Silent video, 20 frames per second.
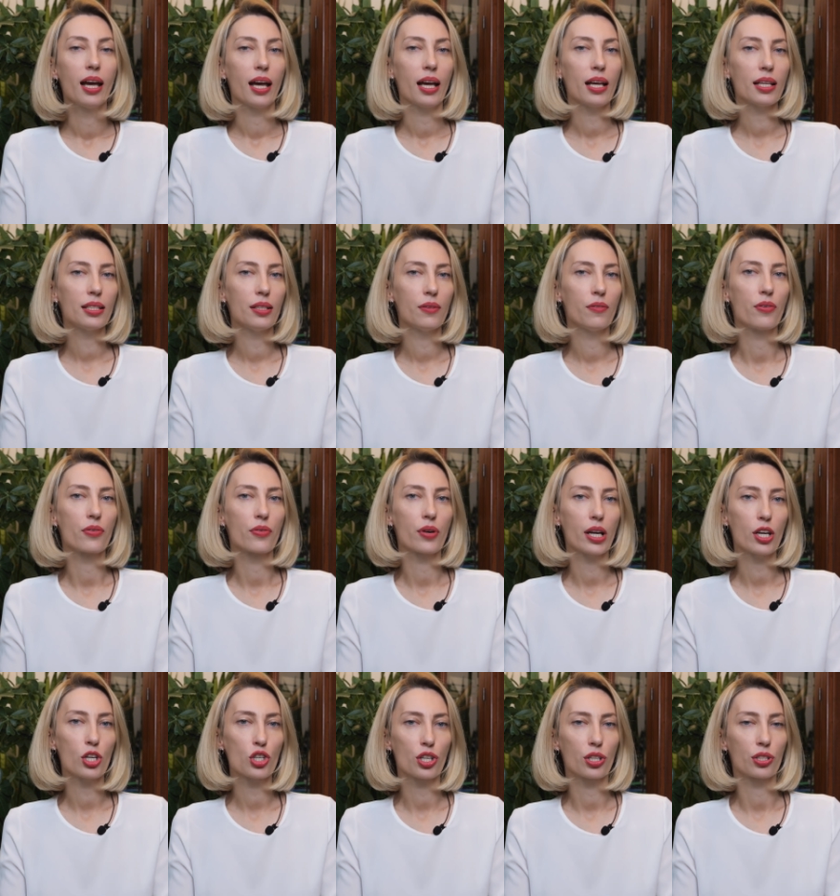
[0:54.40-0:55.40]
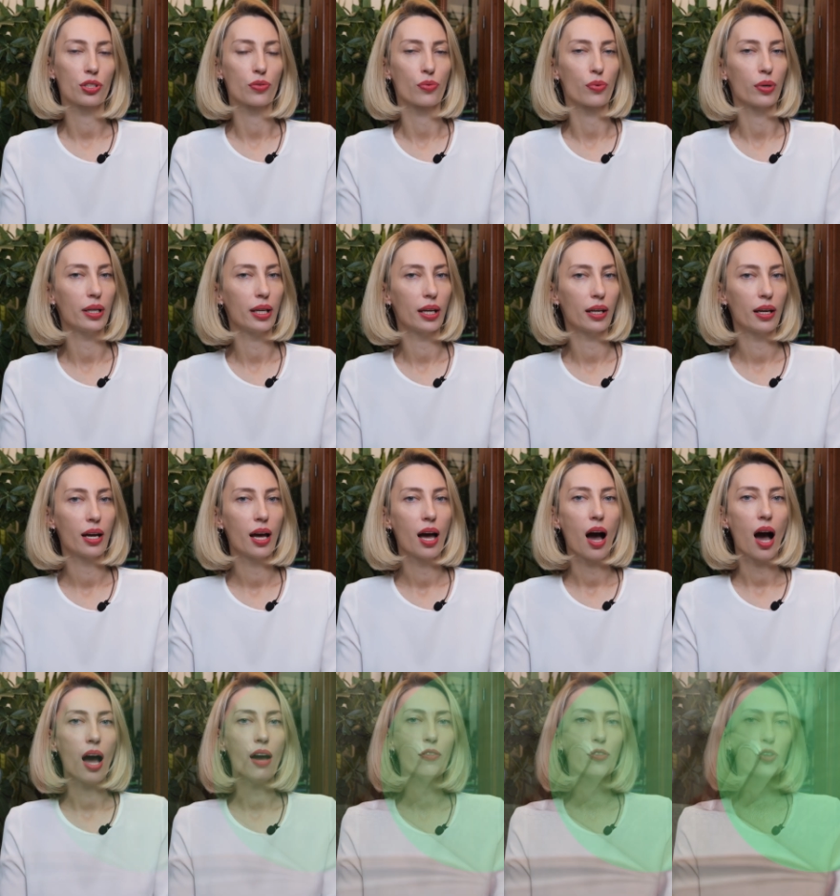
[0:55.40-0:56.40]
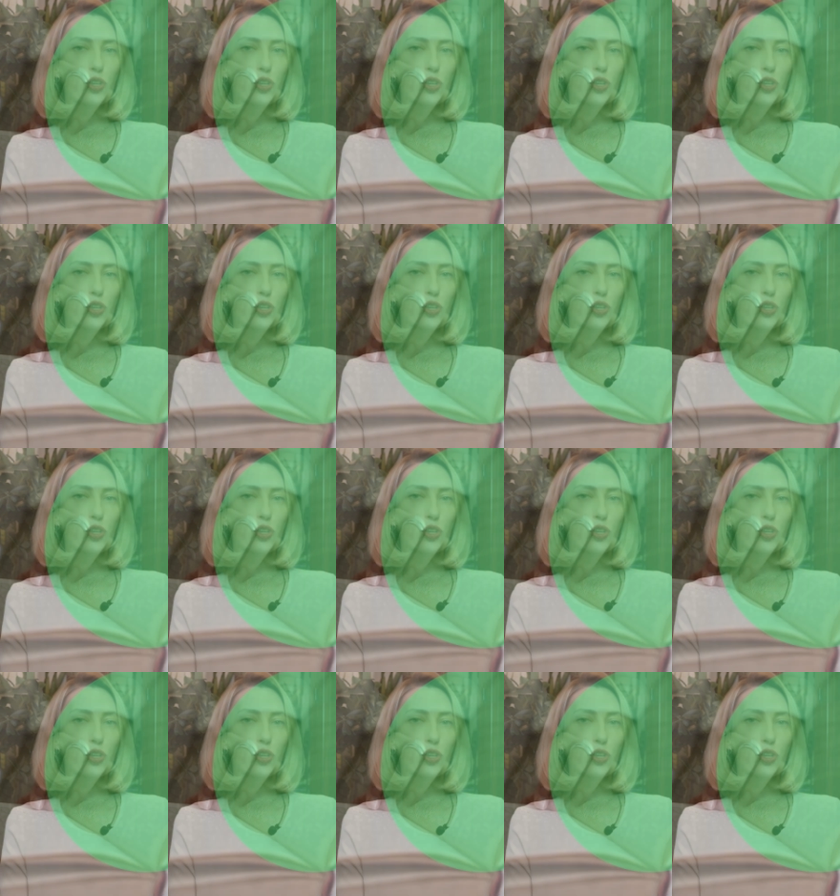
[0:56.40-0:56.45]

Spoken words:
As a voracious reader, I've